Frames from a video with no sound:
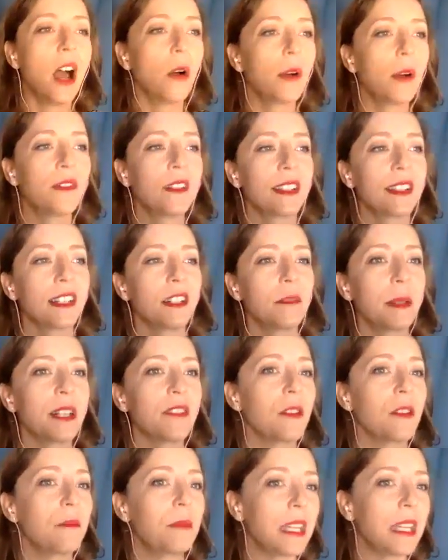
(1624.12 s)
We have a little bit
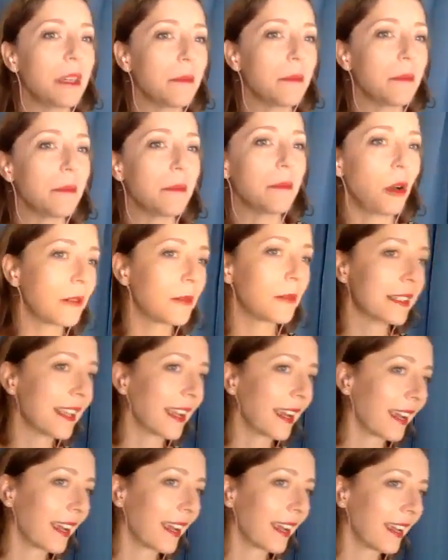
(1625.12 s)
of a beep. Hold on
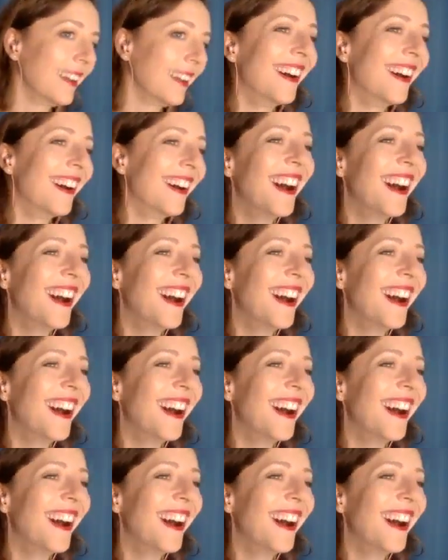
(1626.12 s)
1 second.